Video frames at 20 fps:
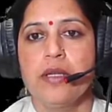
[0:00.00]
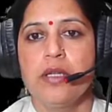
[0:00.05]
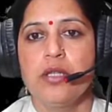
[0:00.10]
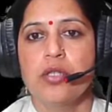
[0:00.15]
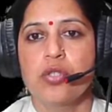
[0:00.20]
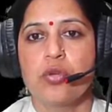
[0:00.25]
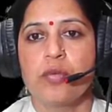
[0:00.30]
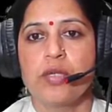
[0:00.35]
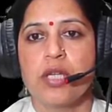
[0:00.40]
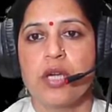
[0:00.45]

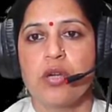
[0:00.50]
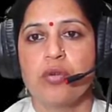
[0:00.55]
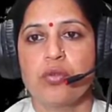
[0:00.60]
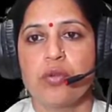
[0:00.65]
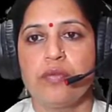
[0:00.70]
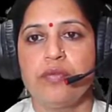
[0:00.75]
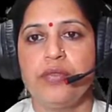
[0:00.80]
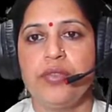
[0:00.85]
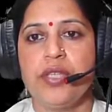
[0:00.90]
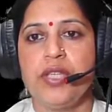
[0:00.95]
So out
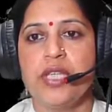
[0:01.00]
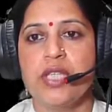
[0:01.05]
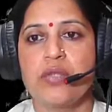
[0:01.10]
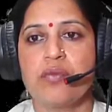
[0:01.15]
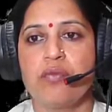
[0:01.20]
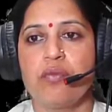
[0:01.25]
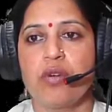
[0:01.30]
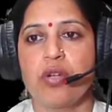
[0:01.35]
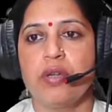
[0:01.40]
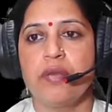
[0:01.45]
of these
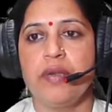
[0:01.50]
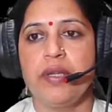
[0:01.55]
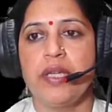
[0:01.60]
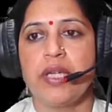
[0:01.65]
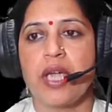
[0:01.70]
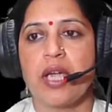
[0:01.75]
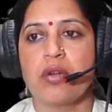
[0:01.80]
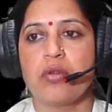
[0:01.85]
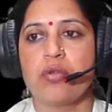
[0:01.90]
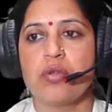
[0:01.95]

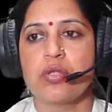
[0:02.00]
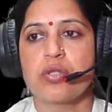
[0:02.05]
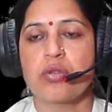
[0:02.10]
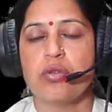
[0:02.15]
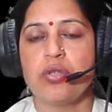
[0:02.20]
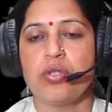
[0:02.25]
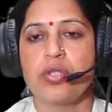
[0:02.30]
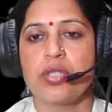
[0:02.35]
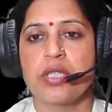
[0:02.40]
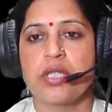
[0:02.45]
following aqueous
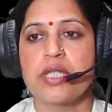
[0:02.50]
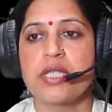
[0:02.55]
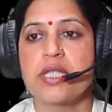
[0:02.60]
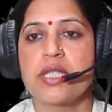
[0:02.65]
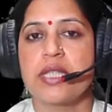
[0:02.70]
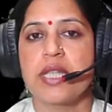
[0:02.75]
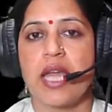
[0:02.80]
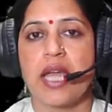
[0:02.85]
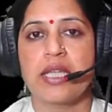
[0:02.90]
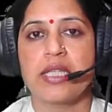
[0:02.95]
solutions
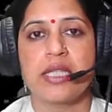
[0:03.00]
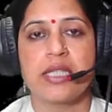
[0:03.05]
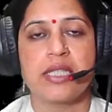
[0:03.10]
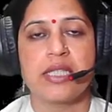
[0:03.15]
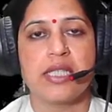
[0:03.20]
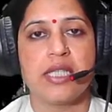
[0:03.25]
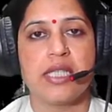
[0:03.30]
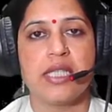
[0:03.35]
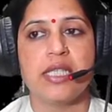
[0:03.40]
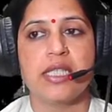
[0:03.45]
that
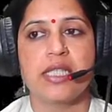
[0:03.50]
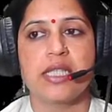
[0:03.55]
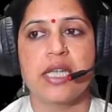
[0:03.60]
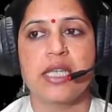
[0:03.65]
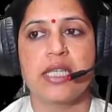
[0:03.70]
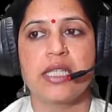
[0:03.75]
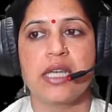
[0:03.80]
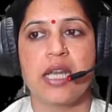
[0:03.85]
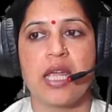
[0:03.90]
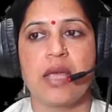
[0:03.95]
containing
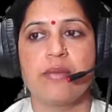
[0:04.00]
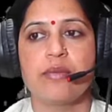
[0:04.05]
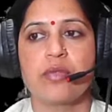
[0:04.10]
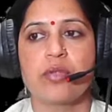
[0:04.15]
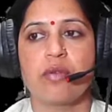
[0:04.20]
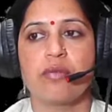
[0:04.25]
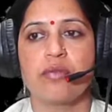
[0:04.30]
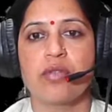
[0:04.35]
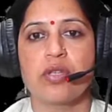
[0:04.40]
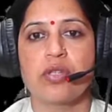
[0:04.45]
10 grams
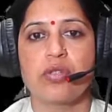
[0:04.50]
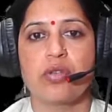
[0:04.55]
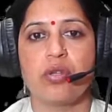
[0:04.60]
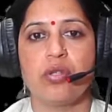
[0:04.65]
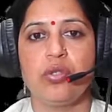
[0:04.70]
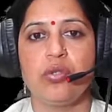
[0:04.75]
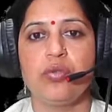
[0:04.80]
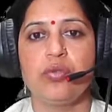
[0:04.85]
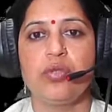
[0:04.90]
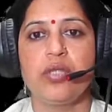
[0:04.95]
of the
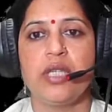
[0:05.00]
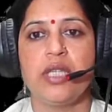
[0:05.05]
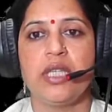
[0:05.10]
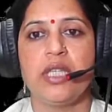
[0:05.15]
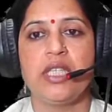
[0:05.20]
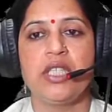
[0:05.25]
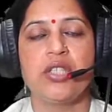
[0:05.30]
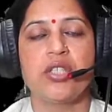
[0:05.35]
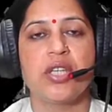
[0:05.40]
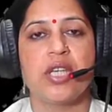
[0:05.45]
solute in
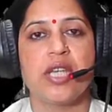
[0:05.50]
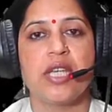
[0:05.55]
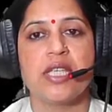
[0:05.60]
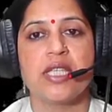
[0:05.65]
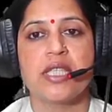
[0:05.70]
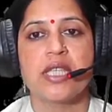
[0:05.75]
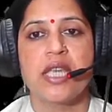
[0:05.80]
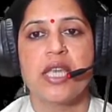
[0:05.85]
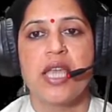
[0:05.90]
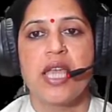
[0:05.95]
each
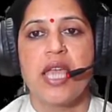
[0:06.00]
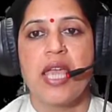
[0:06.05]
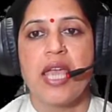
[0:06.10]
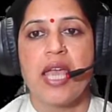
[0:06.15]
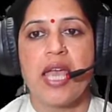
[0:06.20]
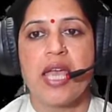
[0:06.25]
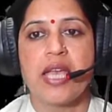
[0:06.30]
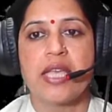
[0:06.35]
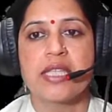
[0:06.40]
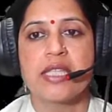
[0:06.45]
case
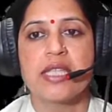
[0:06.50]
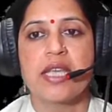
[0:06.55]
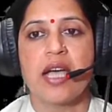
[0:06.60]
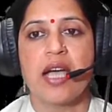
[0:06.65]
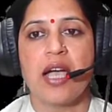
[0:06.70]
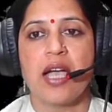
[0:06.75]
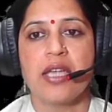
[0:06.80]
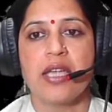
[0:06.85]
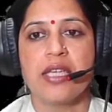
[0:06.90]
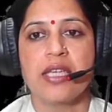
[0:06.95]
has the
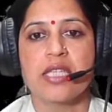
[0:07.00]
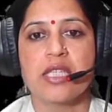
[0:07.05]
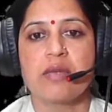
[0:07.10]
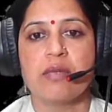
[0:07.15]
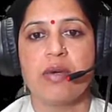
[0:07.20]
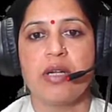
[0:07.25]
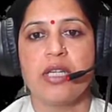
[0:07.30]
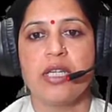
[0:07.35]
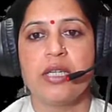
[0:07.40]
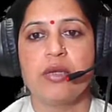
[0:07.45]
highest
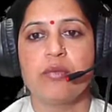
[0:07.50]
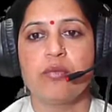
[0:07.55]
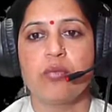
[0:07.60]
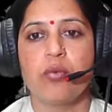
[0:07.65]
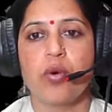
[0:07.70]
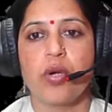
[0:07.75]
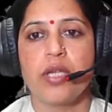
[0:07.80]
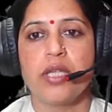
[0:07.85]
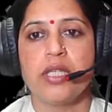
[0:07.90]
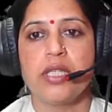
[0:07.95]
melting
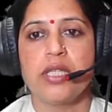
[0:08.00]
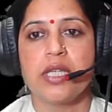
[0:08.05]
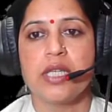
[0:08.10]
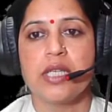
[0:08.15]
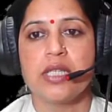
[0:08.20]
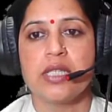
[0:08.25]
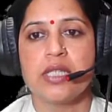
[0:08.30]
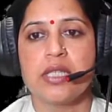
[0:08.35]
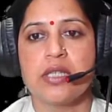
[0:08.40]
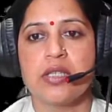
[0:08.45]
point
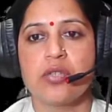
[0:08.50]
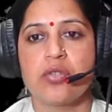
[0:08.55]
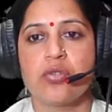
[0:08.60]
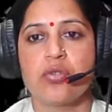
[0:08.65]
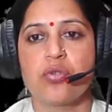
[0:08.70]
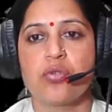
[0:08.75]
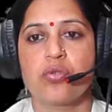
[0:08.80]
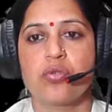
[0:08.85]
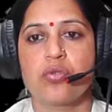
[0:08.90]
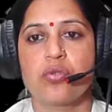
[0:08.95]
is the
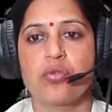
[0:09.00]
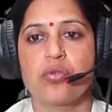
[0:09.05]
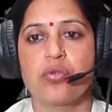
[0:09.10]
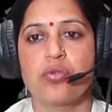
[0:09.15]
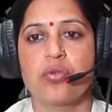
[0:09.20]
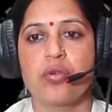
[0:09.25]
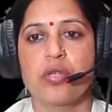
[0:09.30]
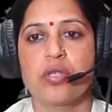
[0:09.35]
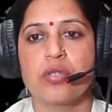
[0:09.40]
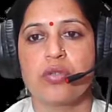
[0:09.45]

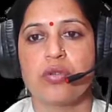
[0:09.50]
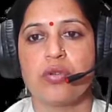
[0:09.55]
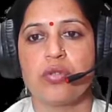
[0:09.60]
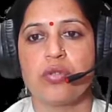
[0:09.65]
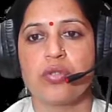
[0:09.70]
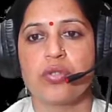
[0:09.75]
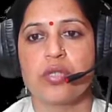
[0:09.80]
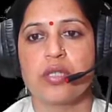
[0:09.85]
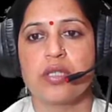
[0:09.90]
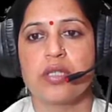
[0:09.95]
sugar solution.